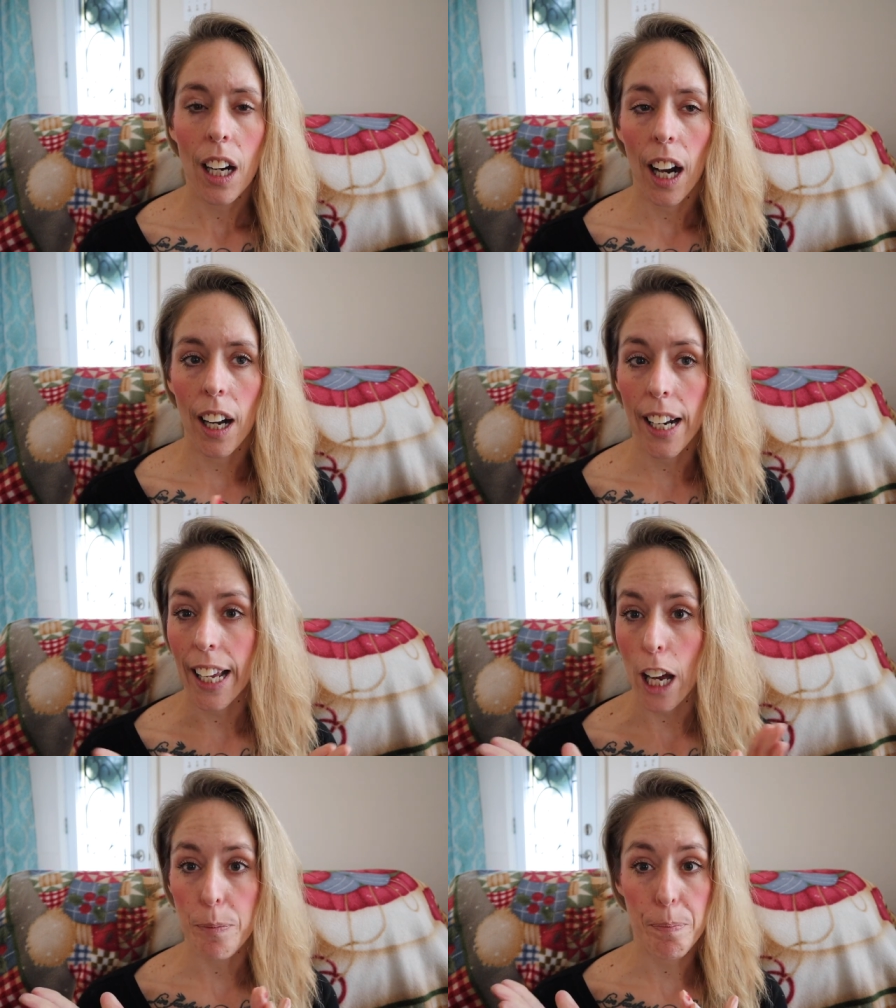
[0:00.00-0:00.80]
uh, and I
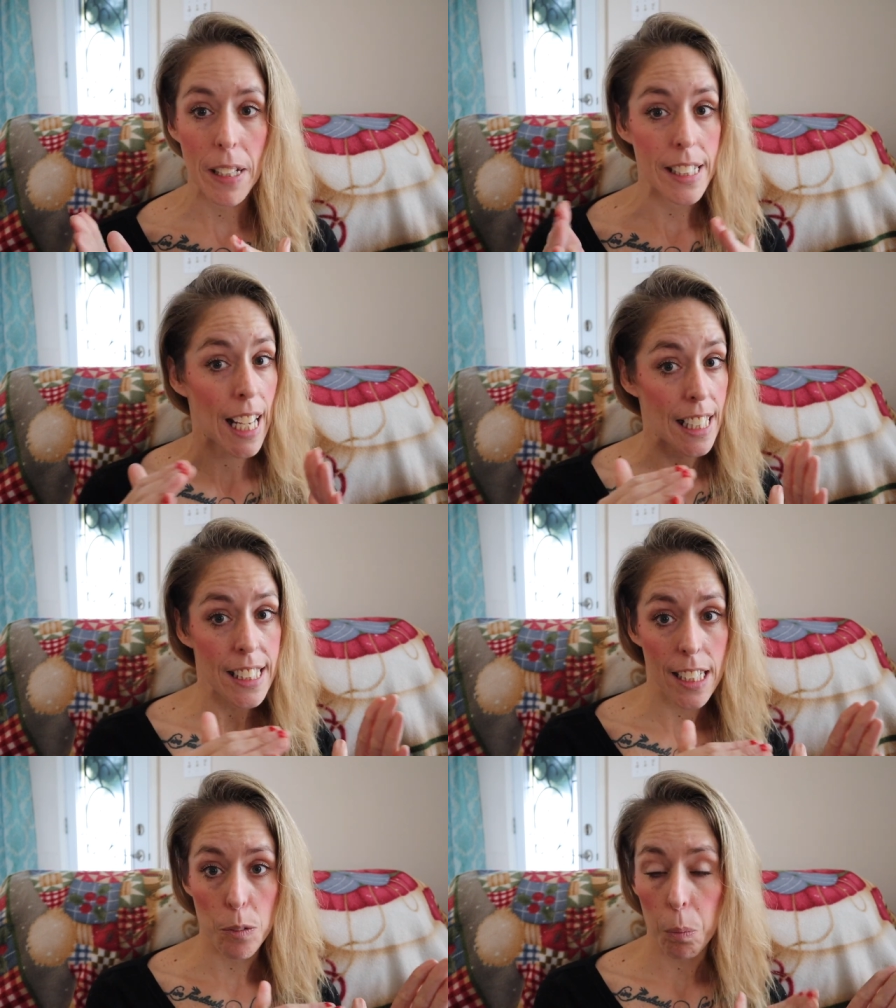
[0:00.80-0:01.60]
had been
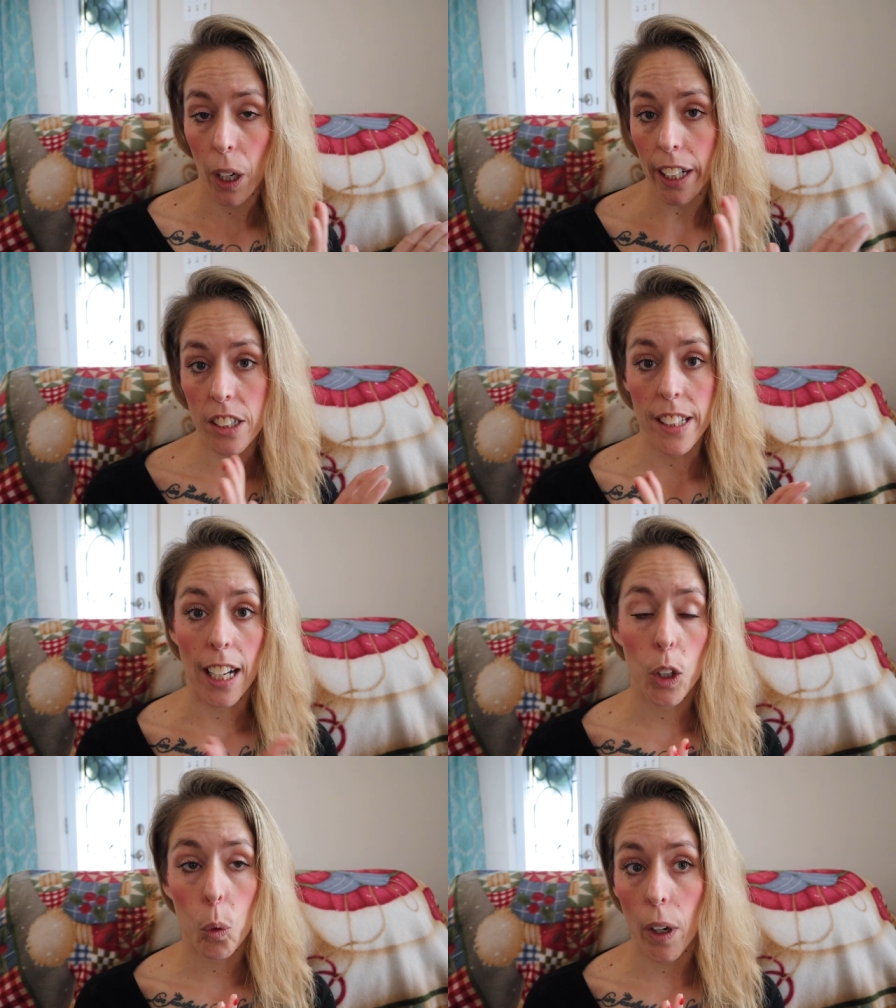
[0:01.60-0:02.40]
tested prior to
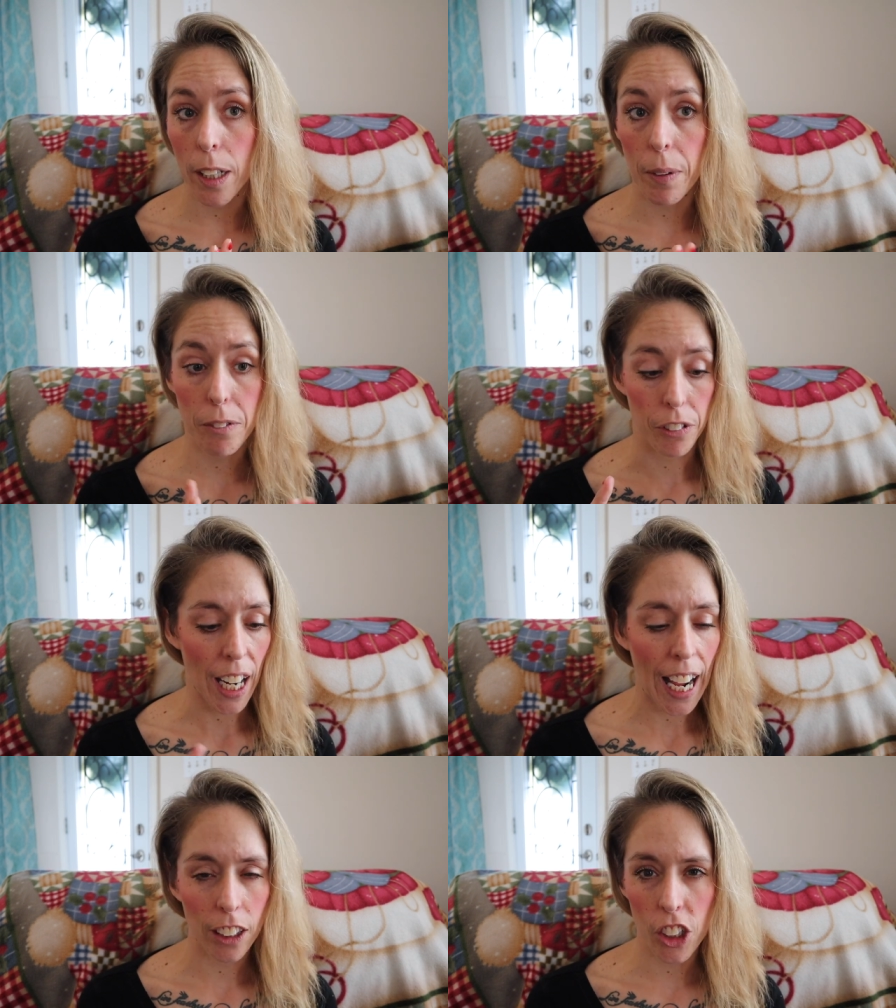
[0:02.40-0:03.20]
that quite a bit for
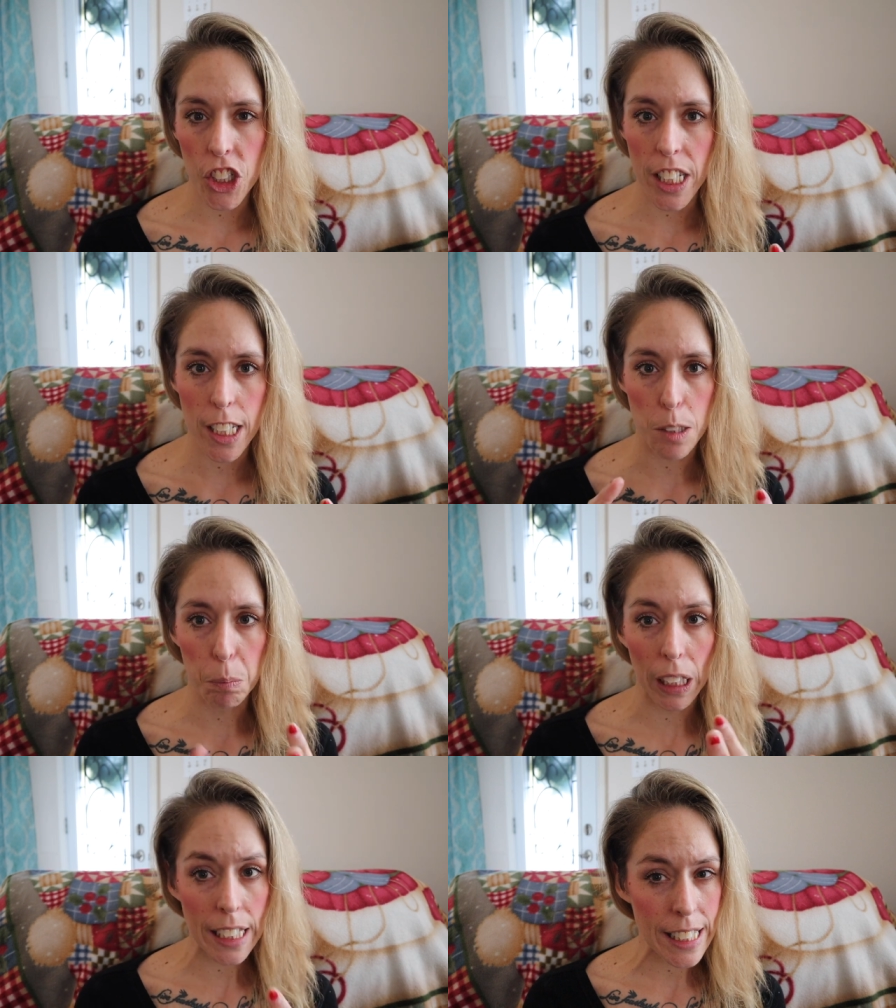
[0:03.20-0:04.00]
allergies,
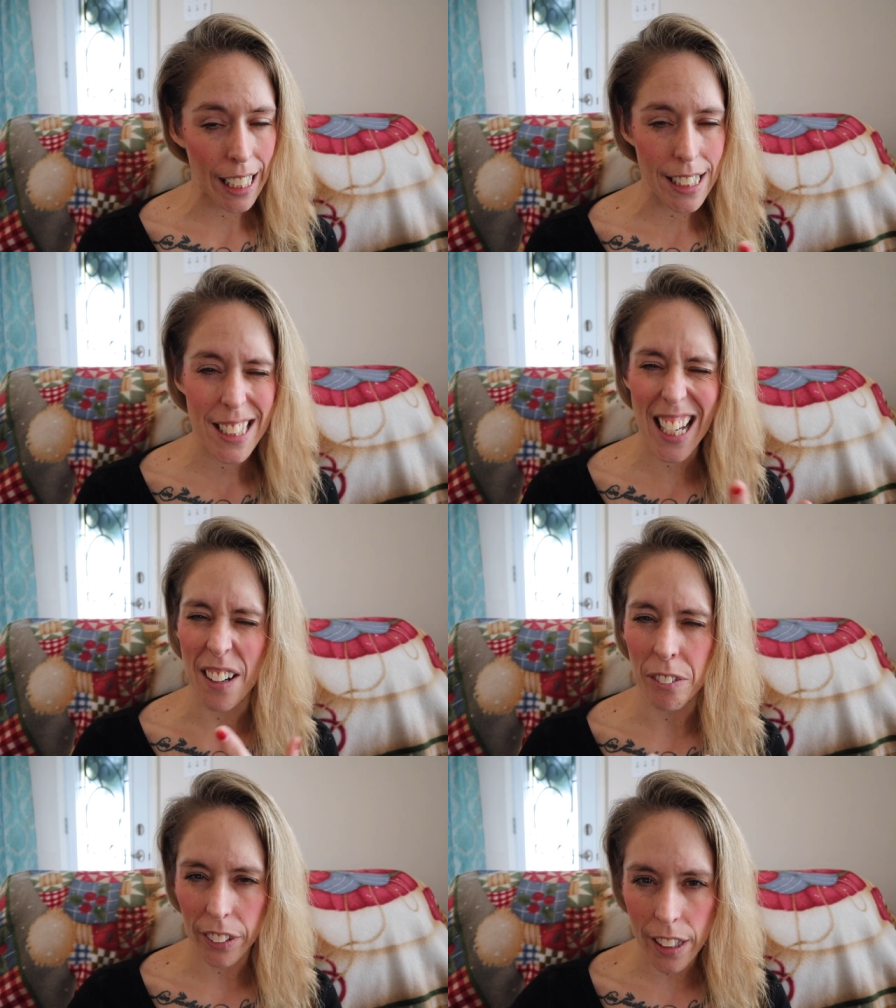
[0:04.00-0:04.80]
blood tests,
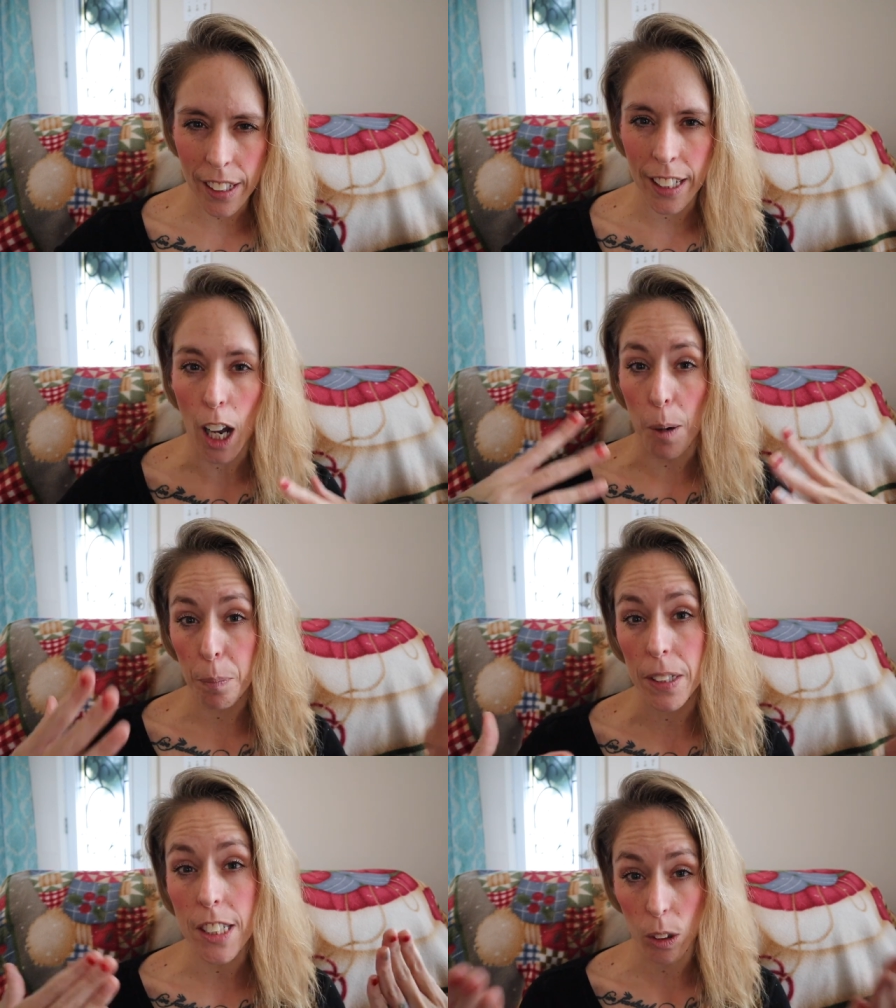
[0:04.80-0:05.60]
everything up
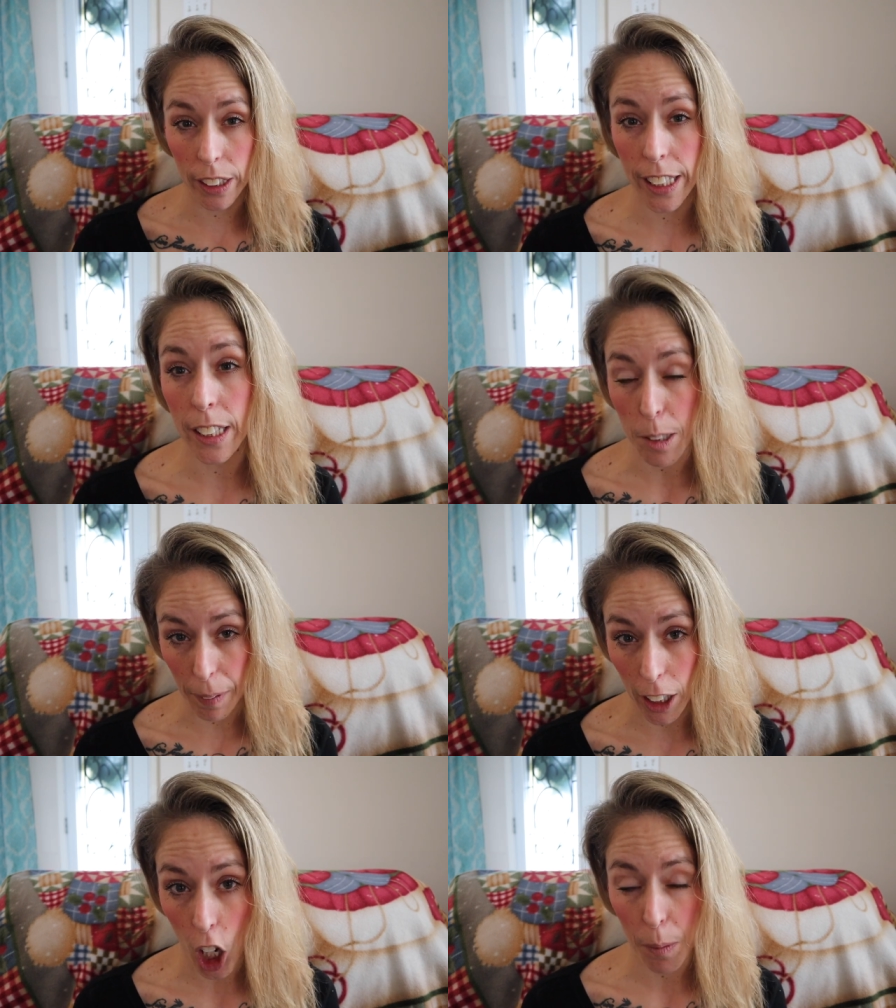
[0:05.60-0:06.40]
until leading to
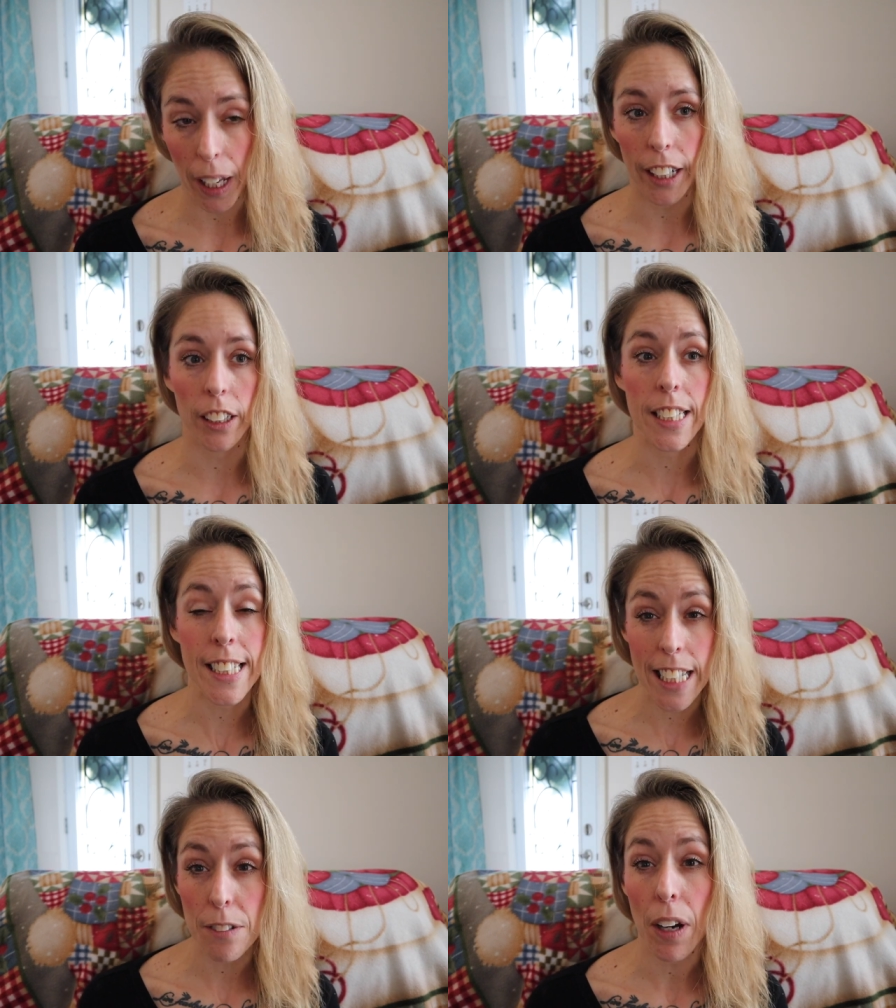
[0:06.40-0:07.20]
my gallbladder to
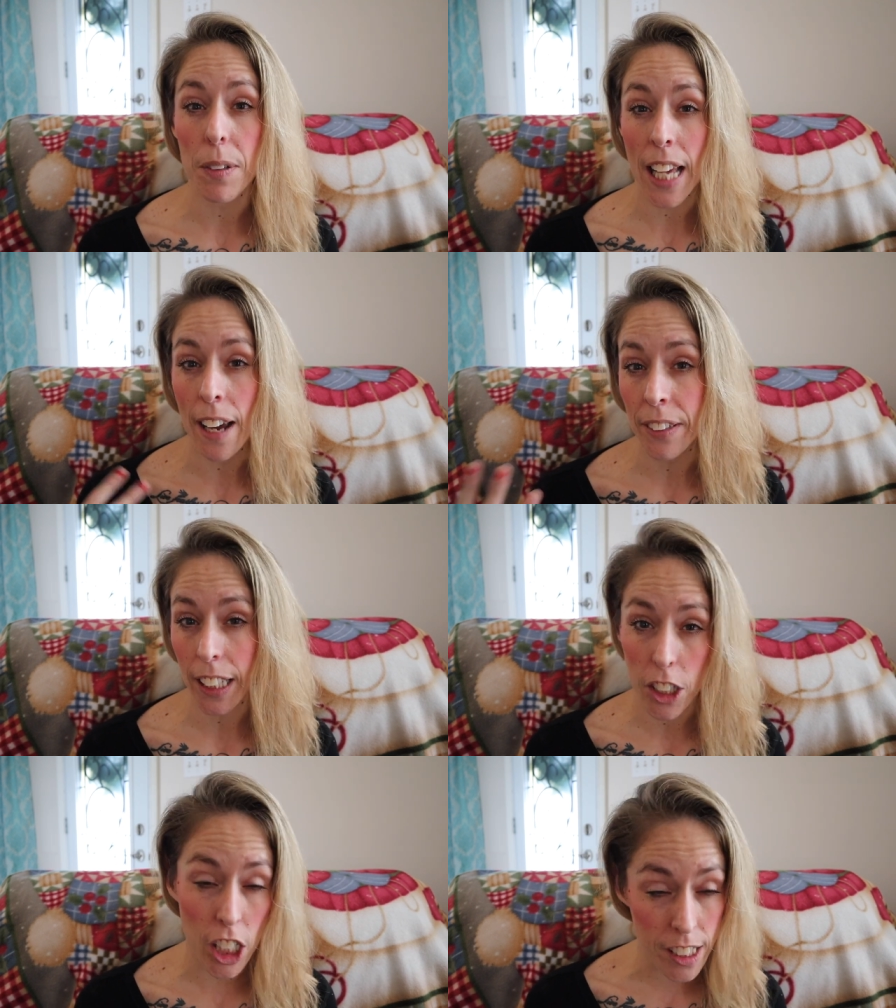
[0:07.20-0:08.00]
see if I was having
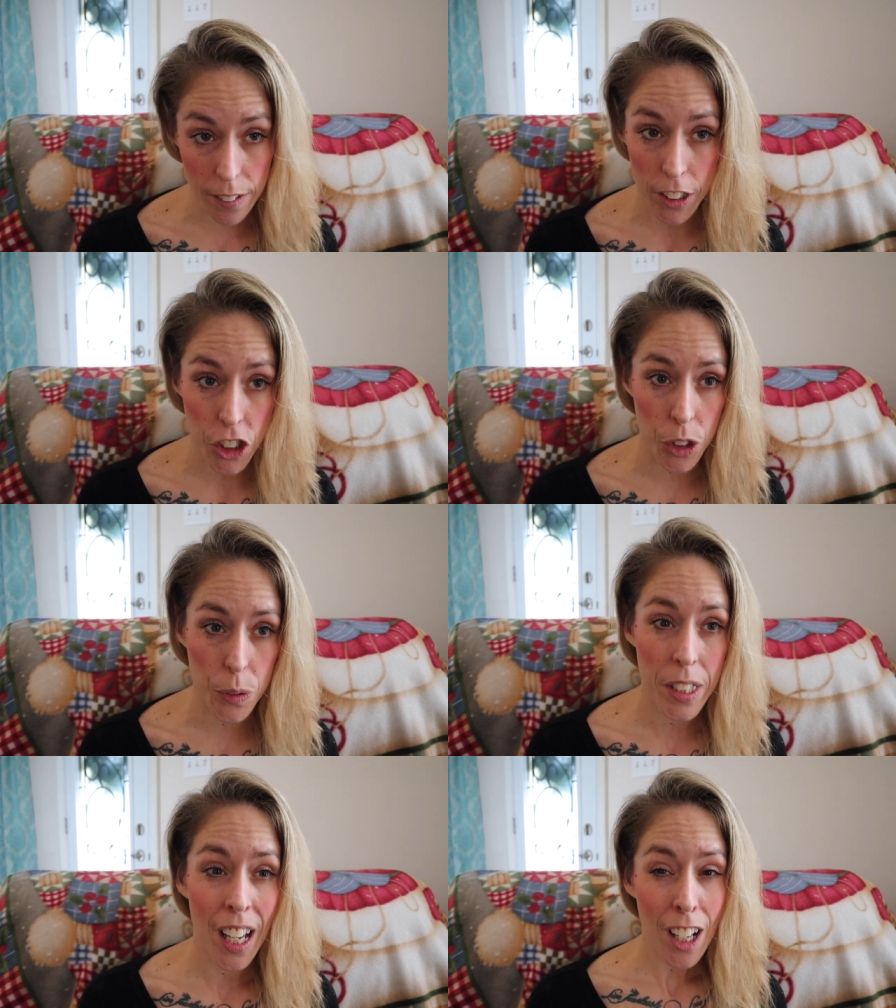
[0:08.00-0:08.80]
digestive issues.